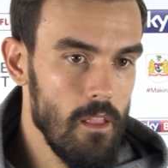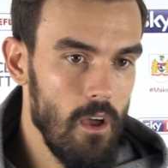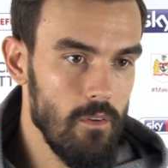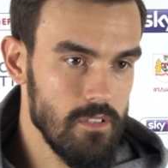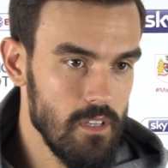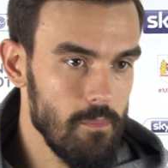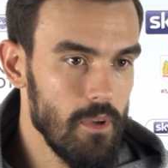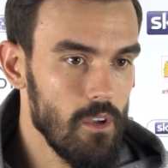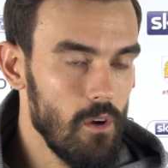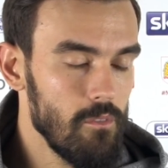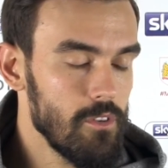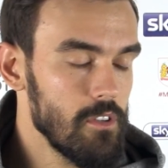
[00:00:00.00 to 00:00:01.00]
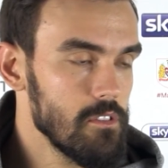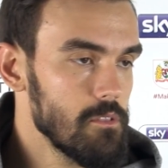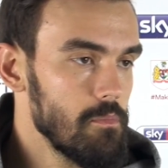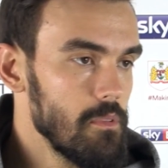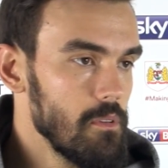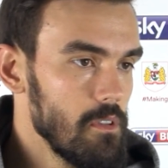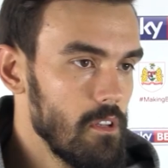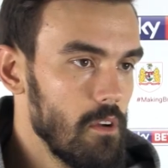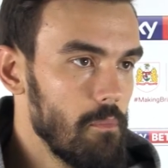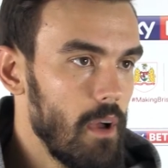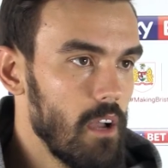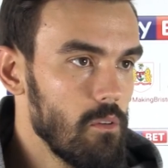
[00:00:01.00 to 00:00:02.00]
Obviously, a bit of confidence, you know,
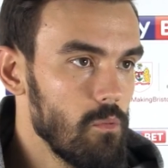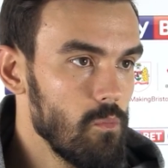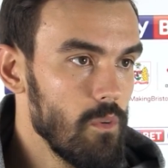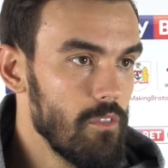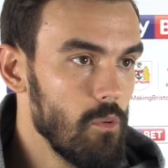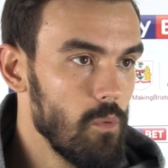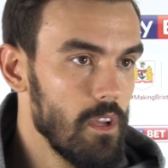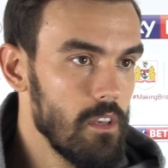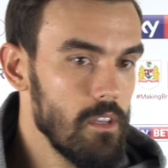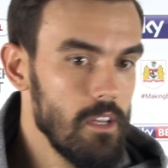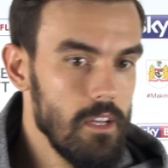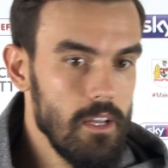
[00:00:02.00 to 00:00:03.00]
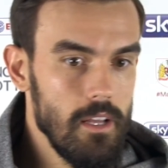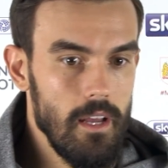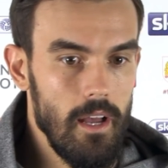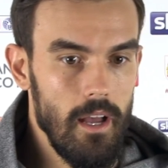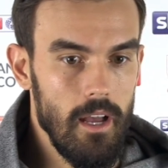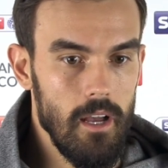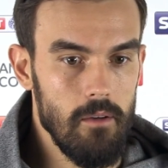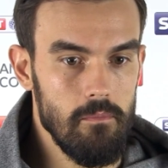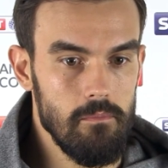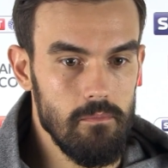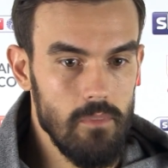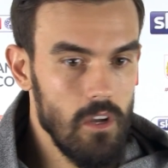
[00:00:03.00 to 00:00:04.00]
back with the win.
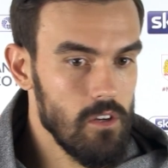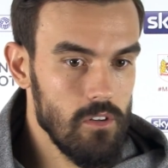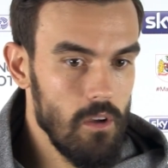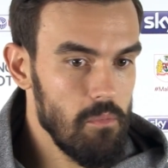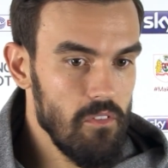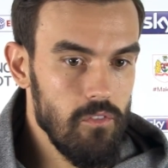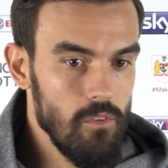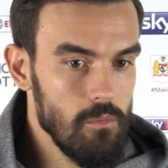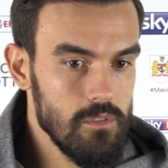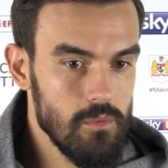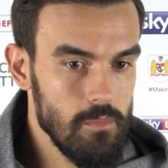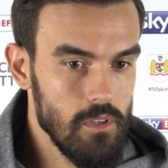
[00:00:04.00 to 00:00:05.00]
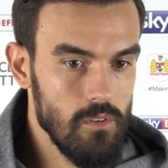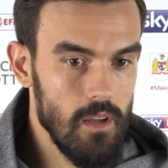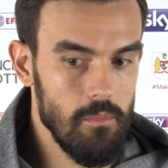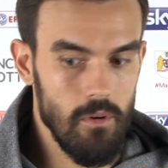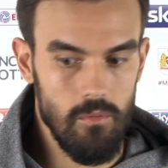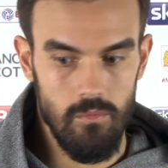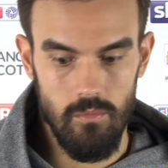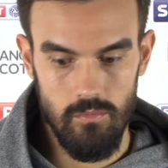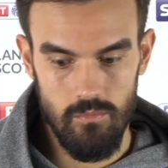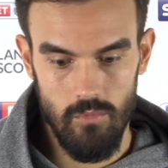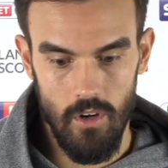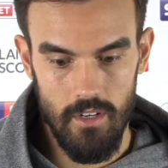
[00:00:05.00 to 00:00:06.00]
A performance would be great. But
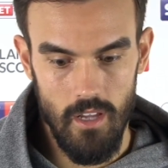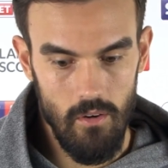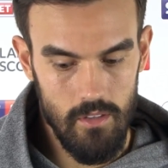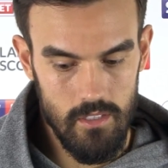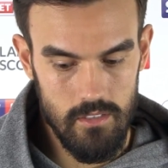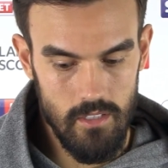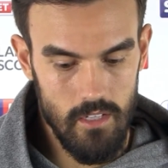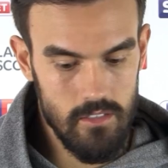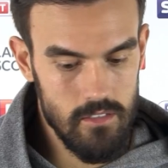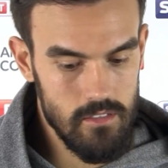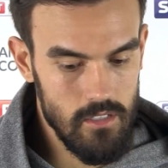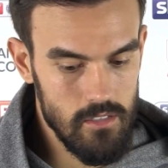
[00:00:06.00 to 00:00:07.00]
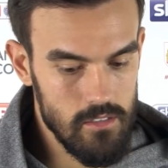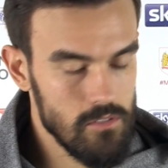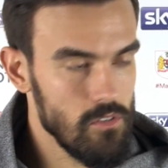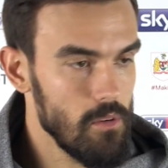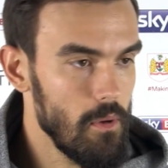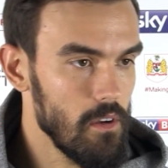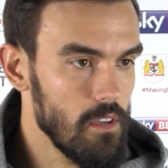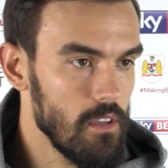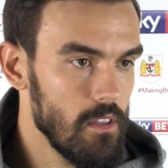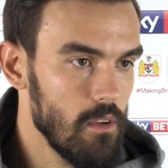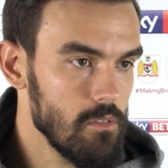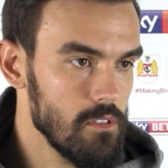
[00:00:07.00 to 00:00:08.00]
right now, at this stage of the season, it's all about
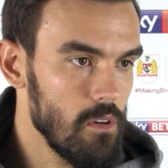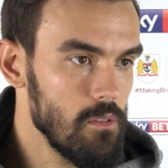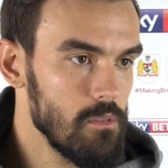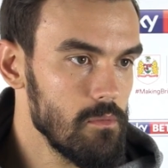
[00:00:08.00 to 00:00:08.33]
getting that result.